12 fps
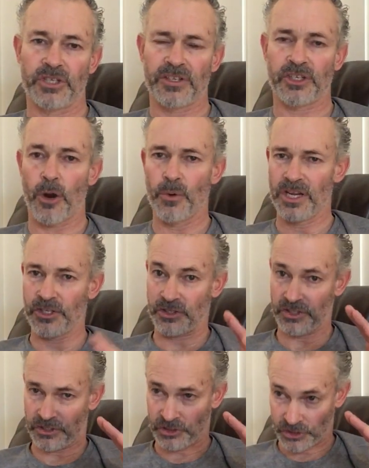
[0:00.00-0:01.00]
So
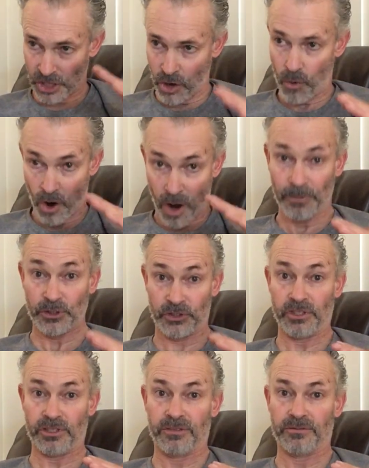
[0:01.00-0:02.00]
it's so
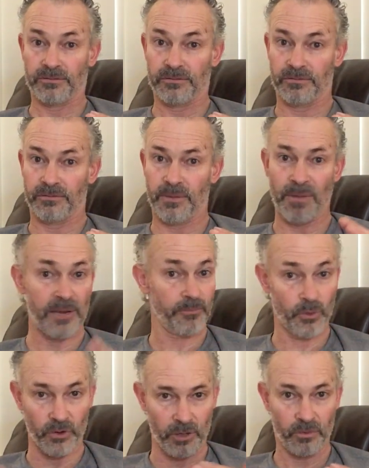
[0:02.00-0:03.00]
opposite. The main
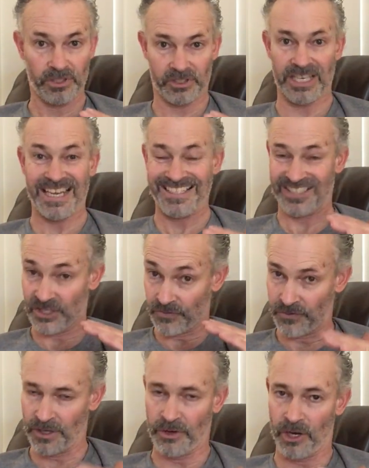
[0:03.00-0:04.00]
point I want to say is it's
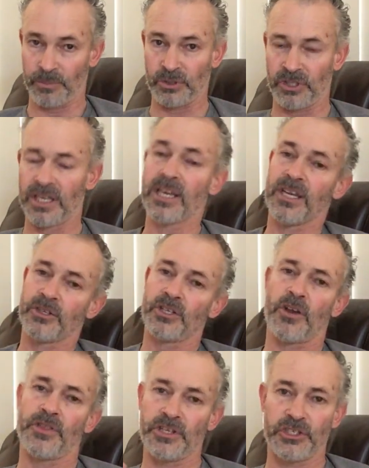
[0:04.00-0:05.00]
very opposite.
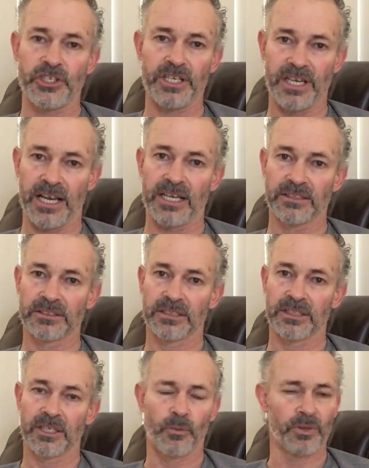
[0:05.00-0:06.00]
So this year,
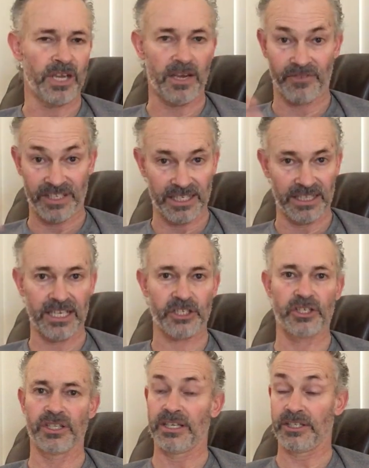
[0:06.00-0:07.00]
when they have the
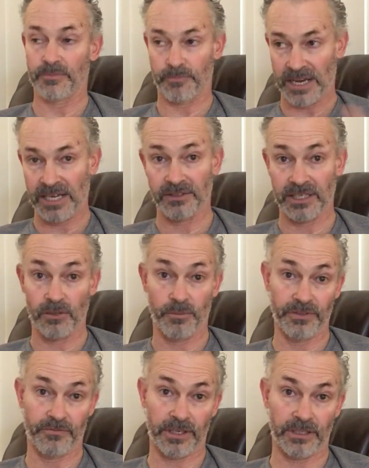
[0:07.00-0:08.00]
election, their debate, that'll
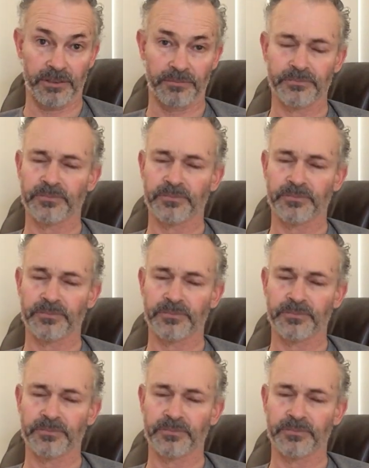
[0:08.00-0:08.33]
be funny.